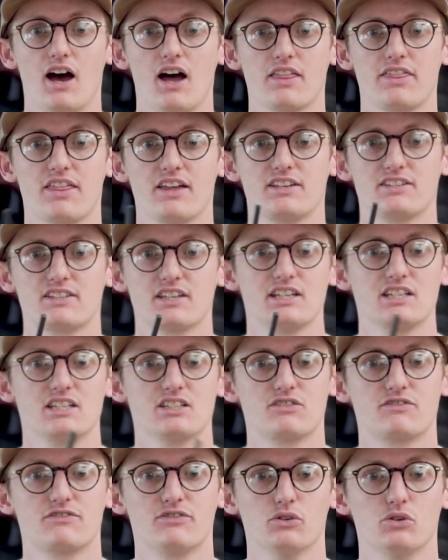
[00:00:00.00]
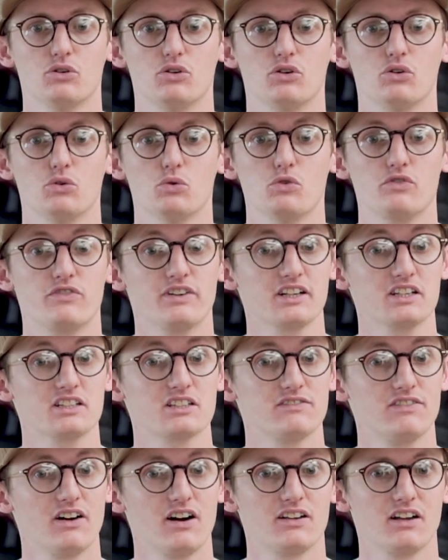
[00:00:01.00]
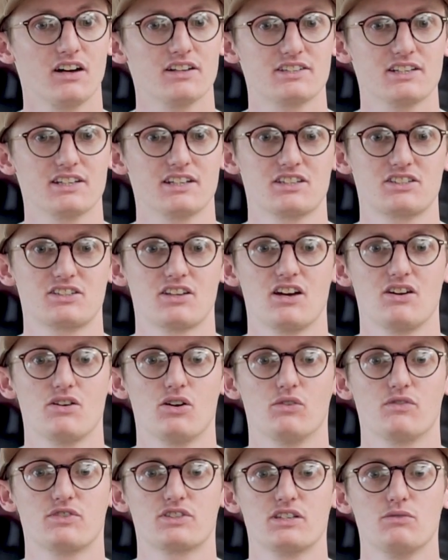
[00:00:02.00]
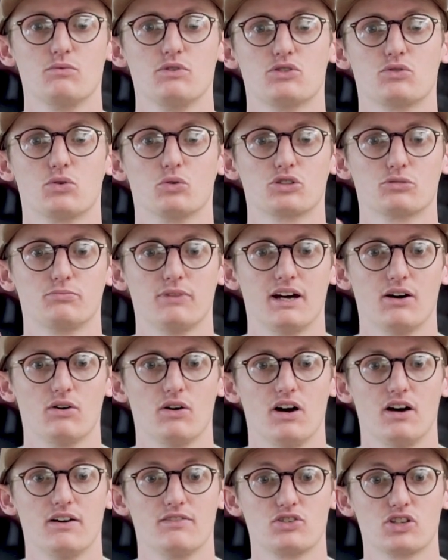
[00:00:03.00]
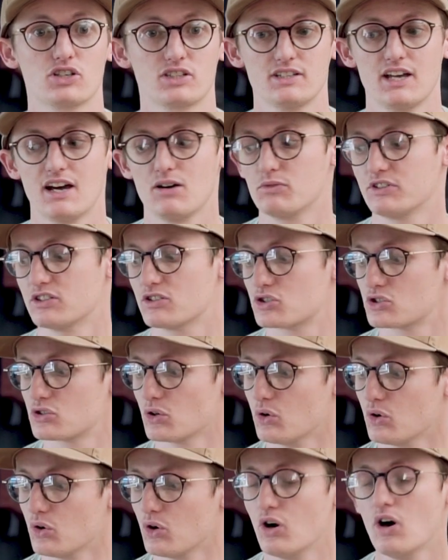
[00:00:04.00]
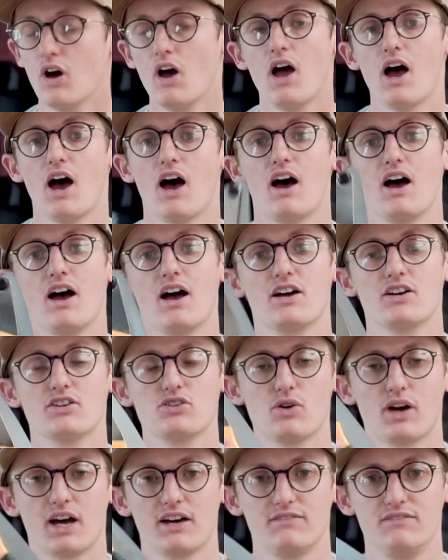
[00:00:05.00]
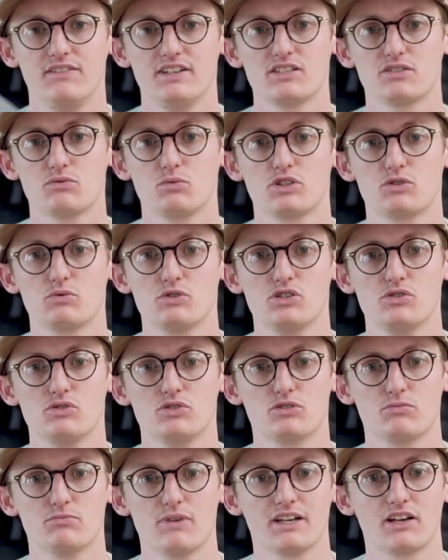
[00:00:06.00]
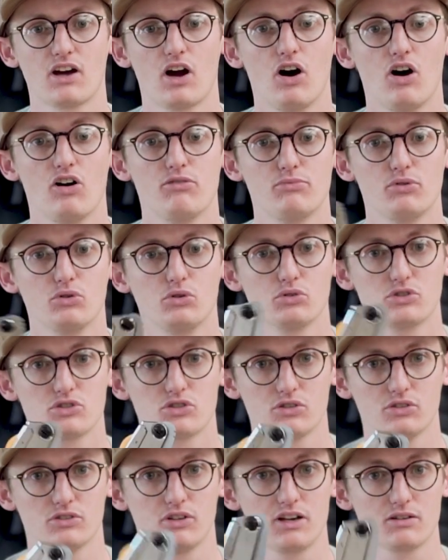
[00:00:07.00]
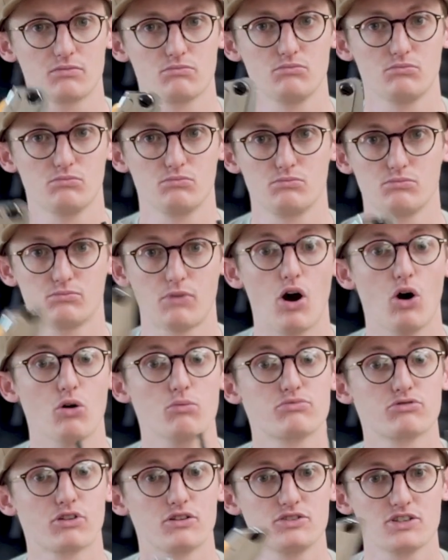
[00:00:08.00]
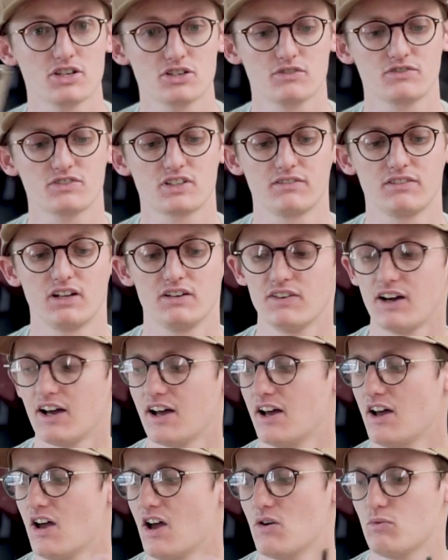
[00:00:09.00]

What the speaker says: This is for all things firelighting. So obviously we talked about just now with the saw, you have this which we use to make half boards and like the whole process of stuff like that.